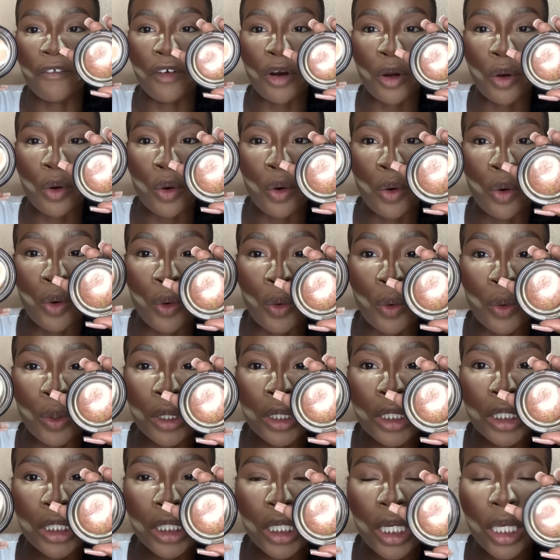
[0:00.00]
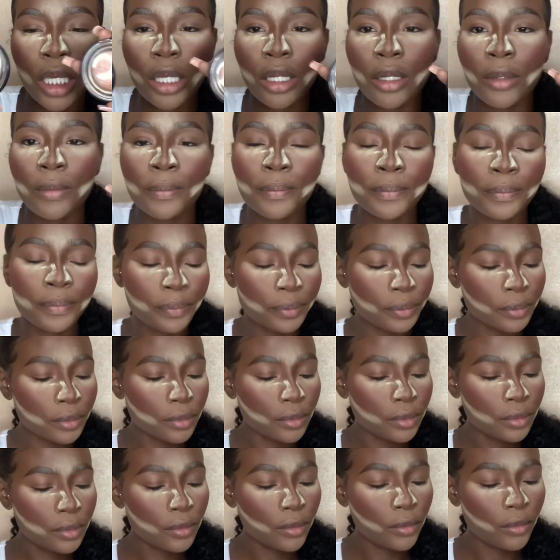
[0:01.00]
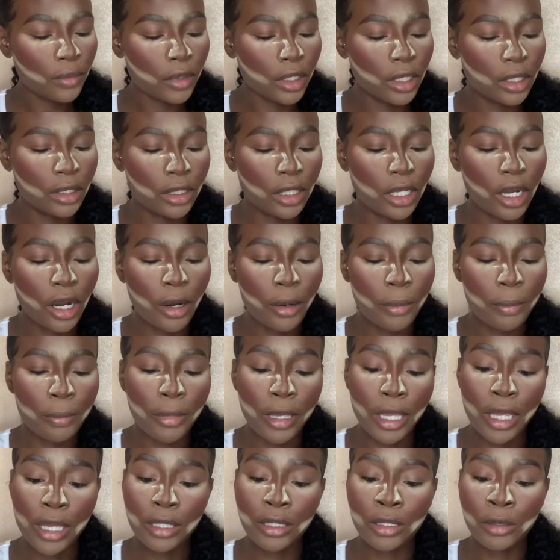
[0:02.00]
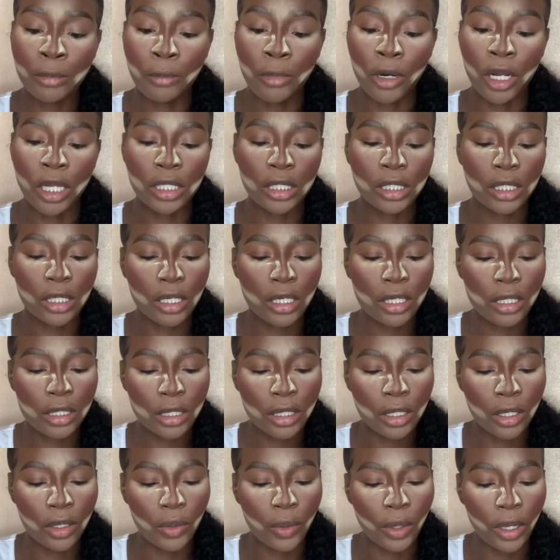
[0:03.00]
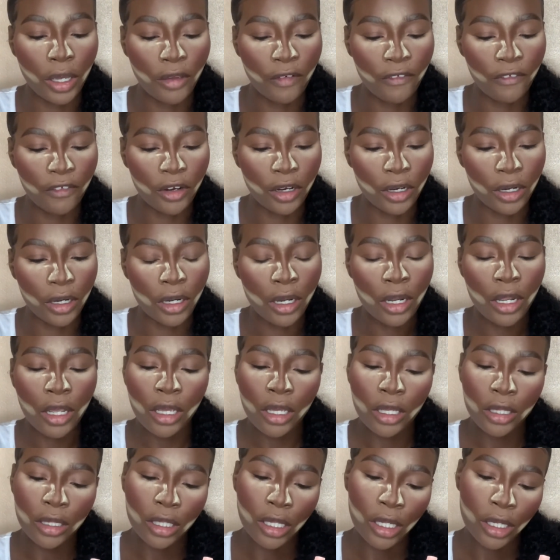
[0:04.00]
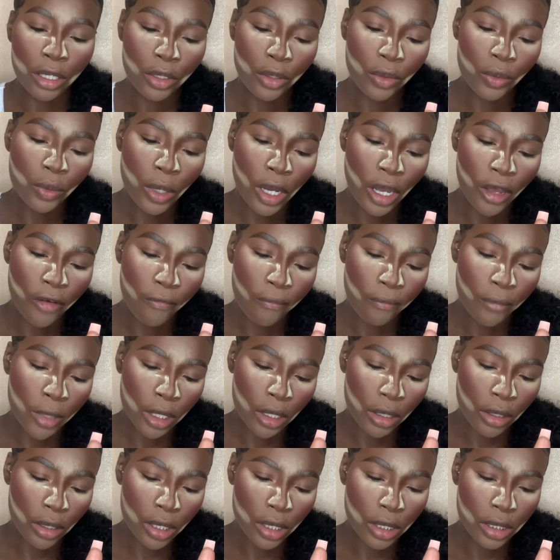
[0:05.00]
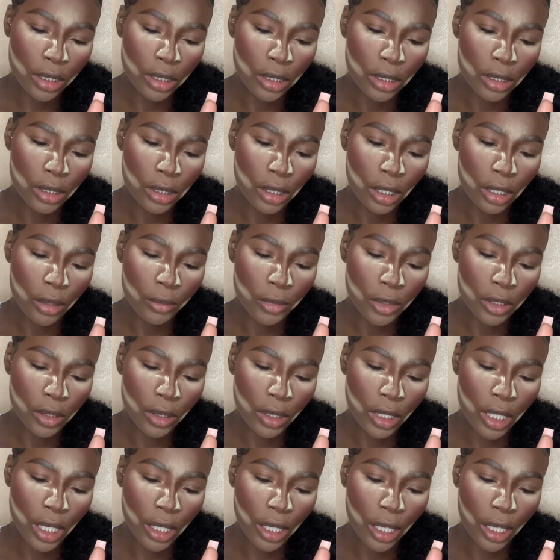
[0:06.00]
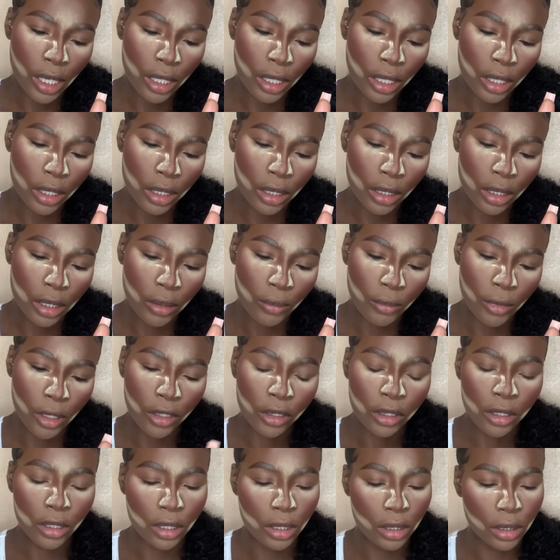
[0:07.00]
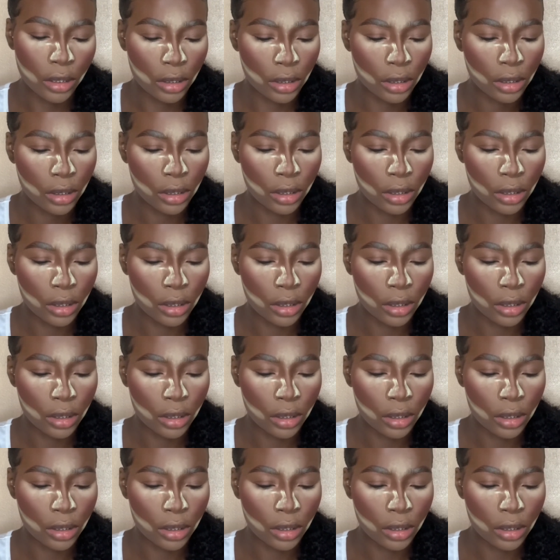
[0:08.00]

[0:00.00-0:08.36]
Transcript: a gold shade. They are baked bronzers, however they do have minerals in them, so that kind of give them, I think